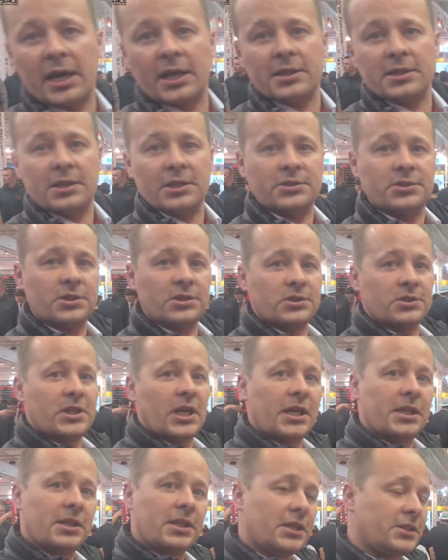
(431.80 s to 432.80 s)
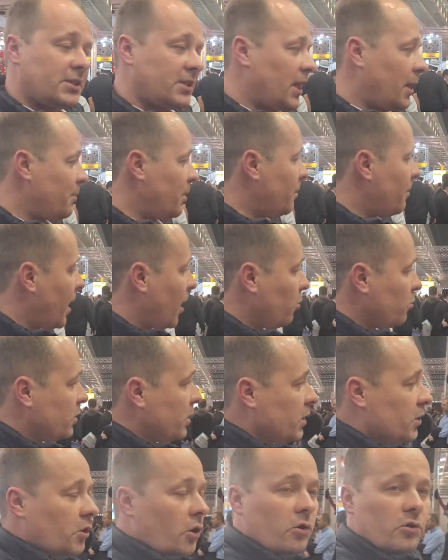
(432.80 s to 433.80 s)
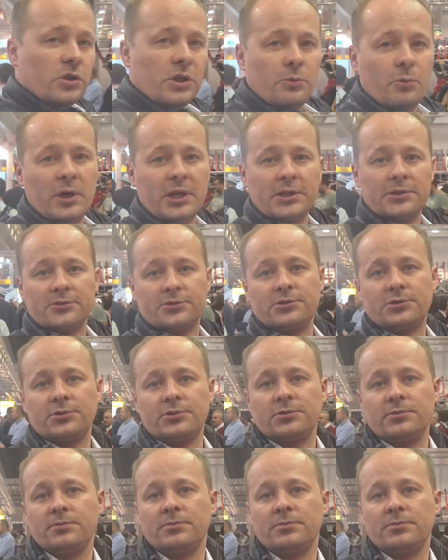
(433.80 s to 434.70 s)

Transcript: and this is then the semi-mounted on the wheels.